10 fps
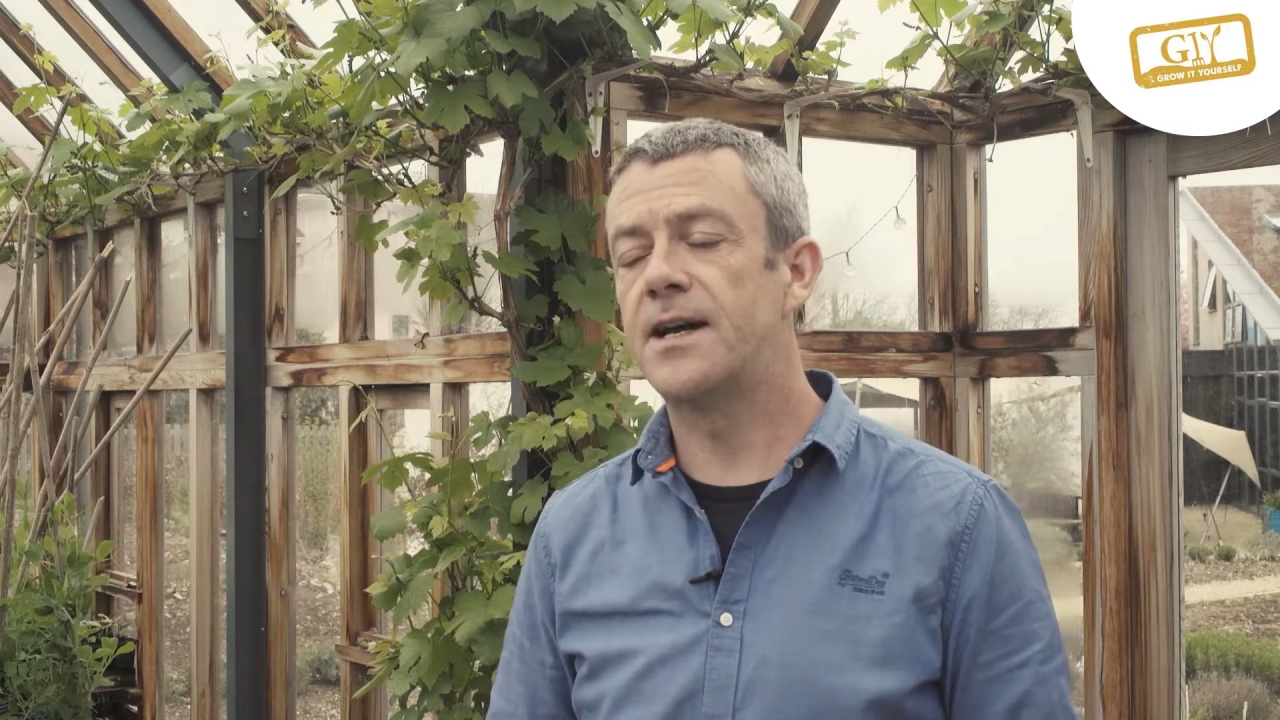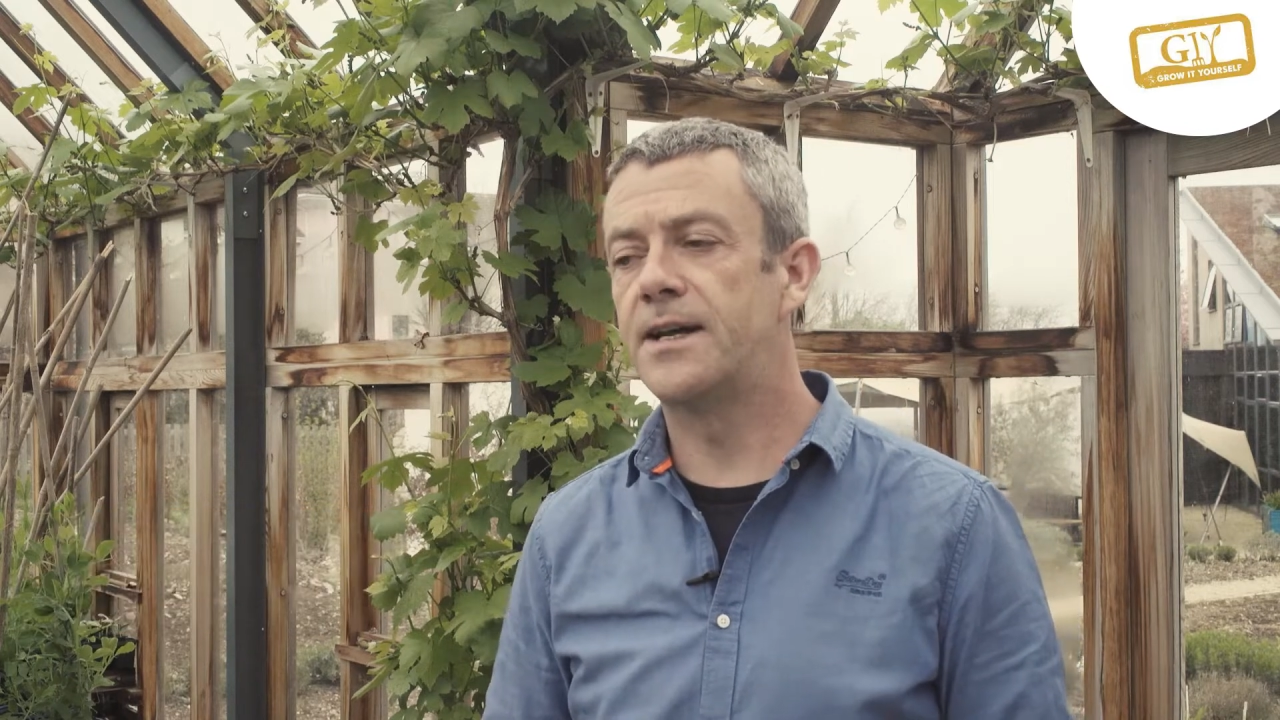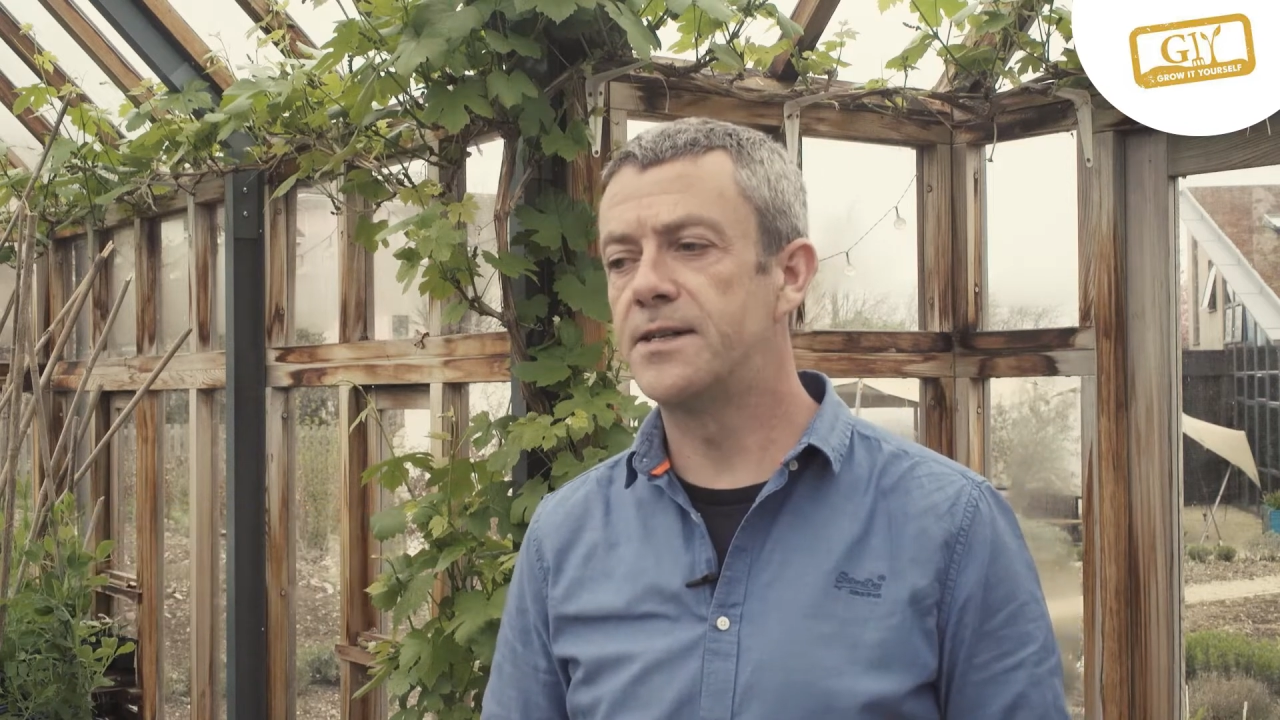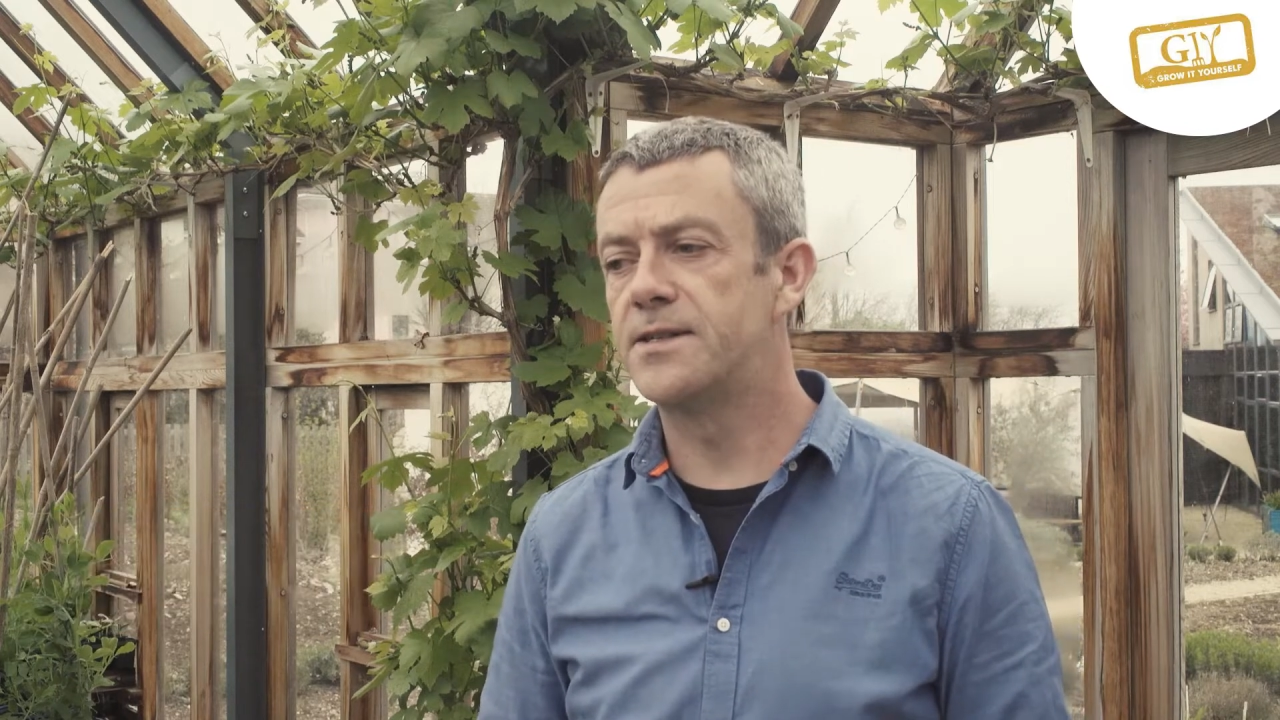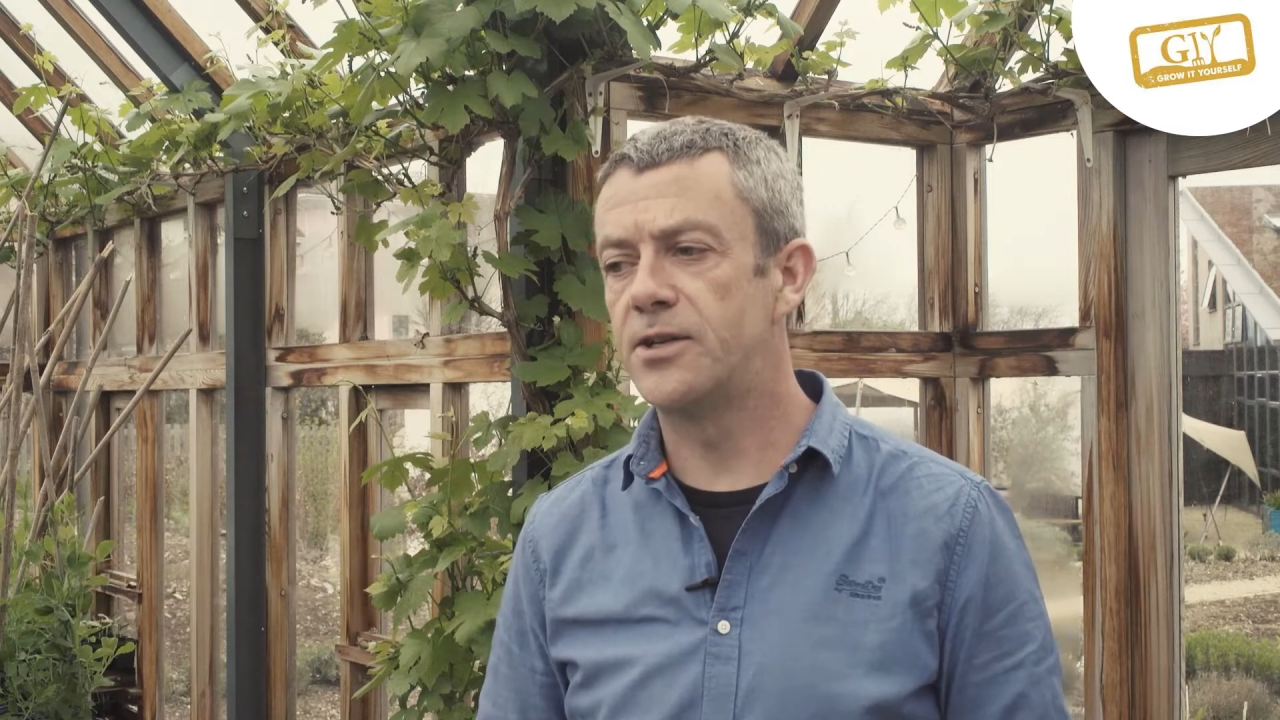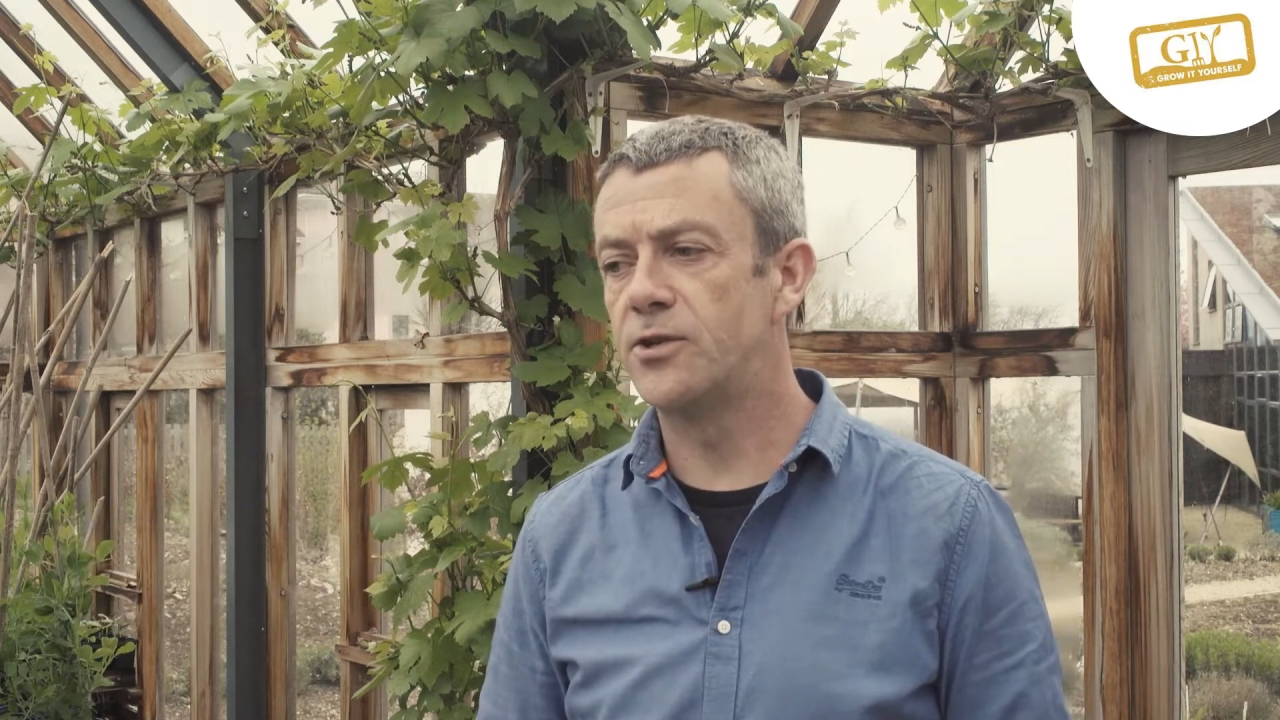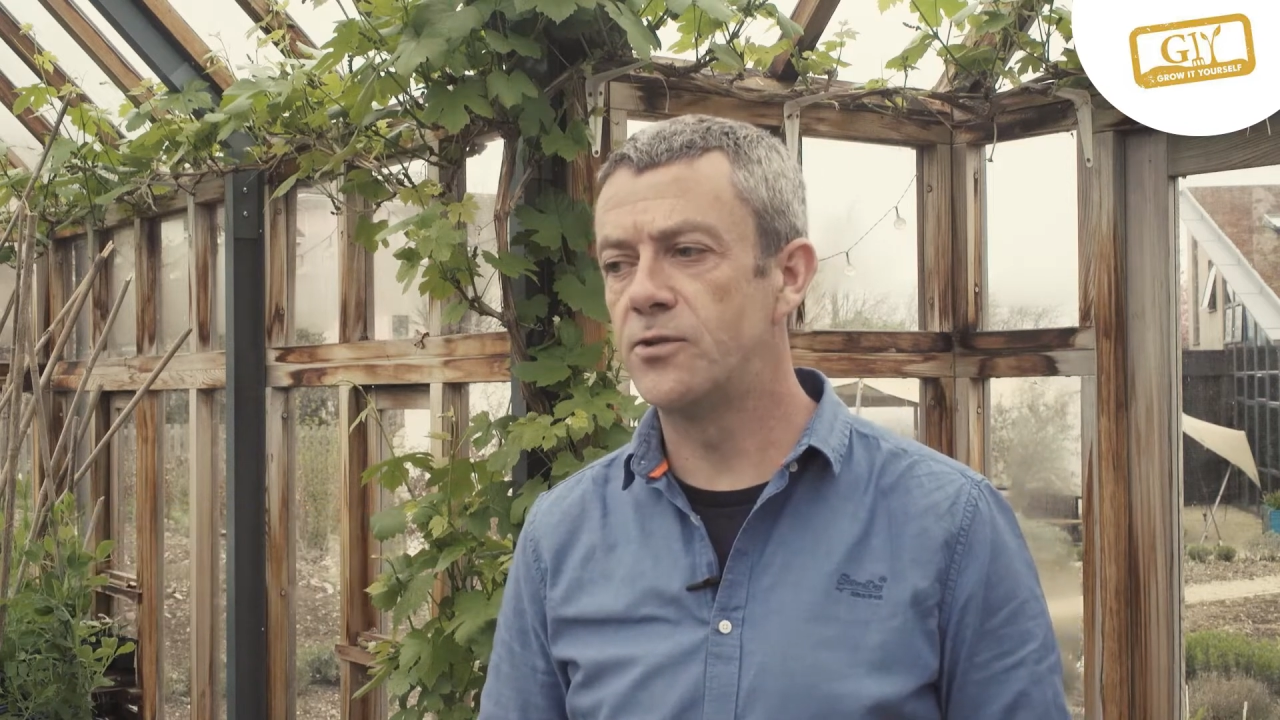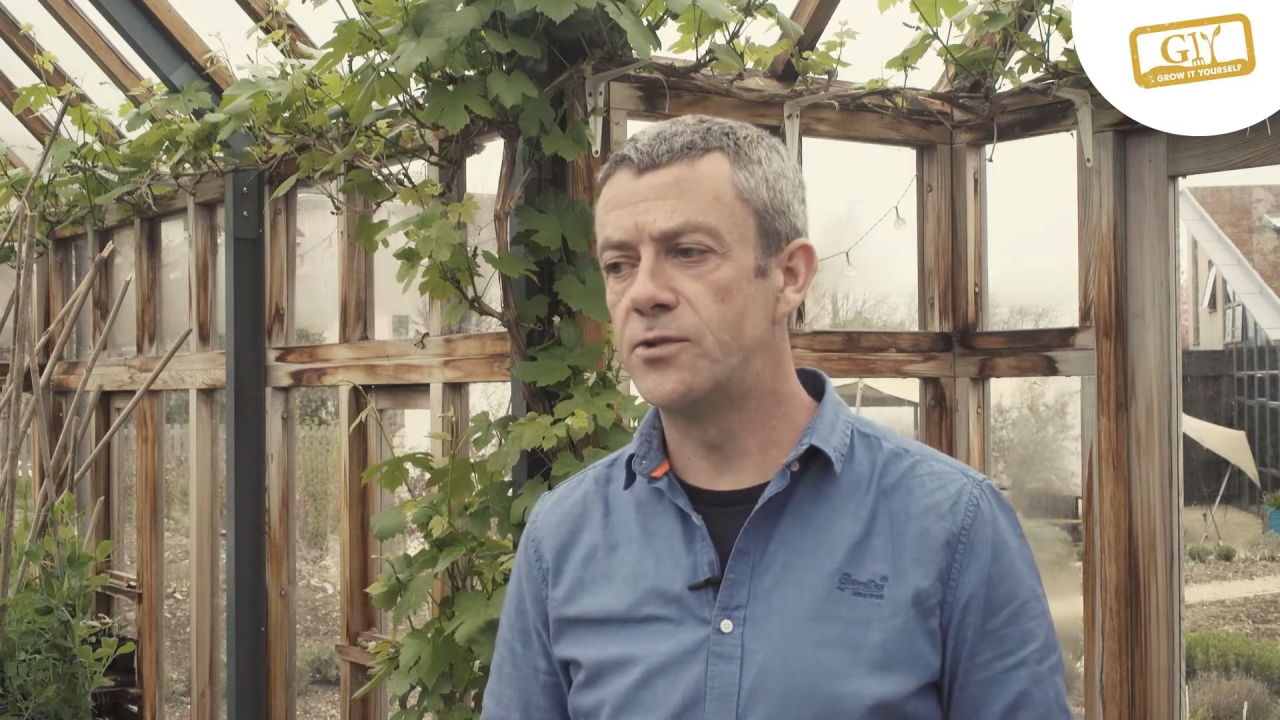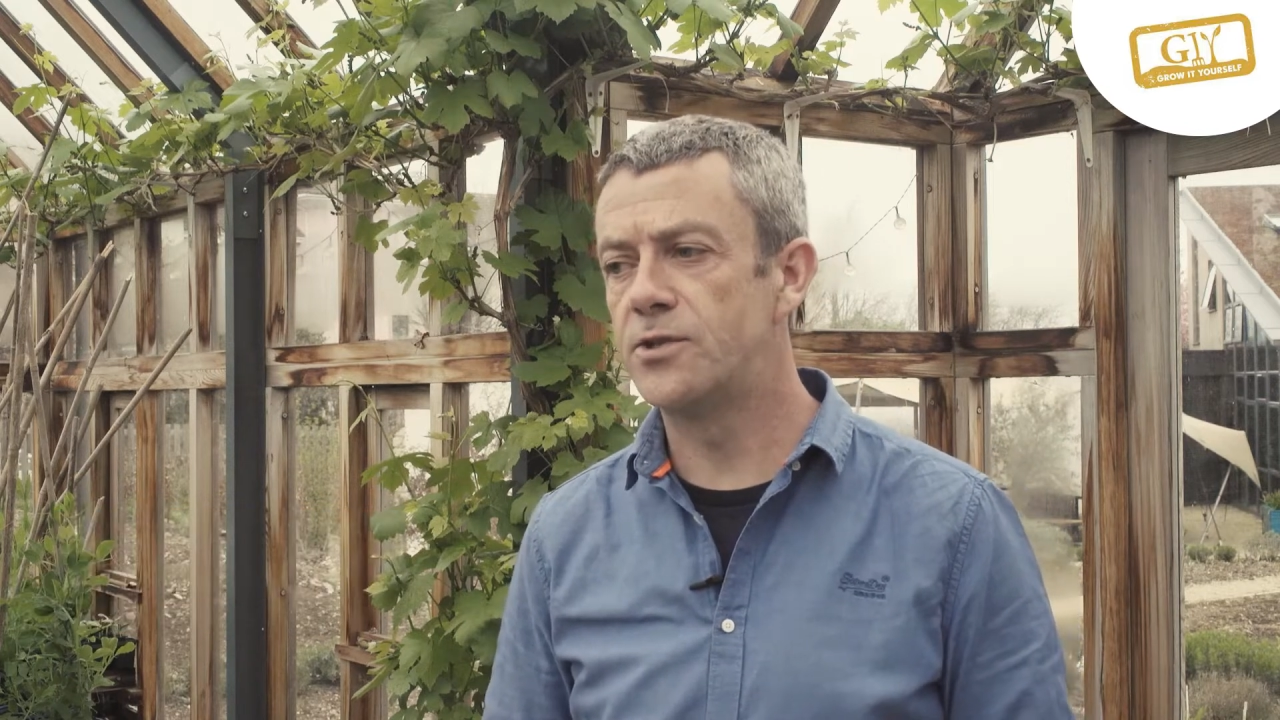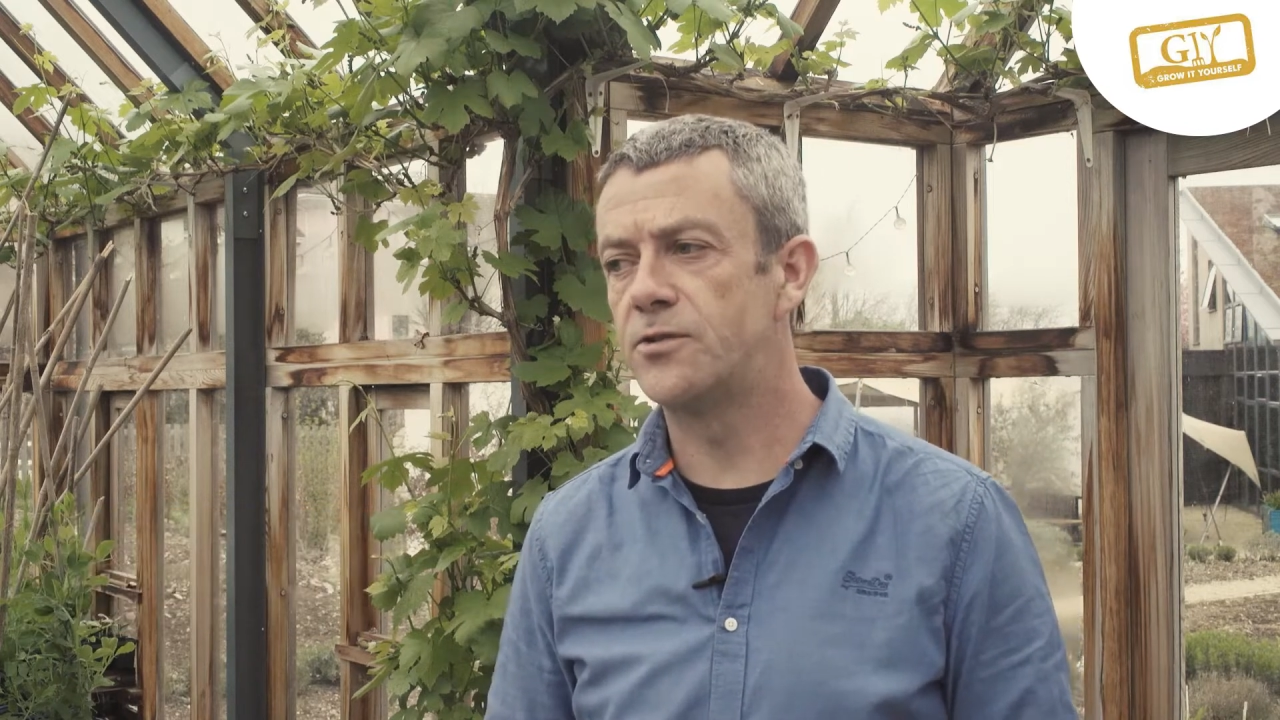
and is a huge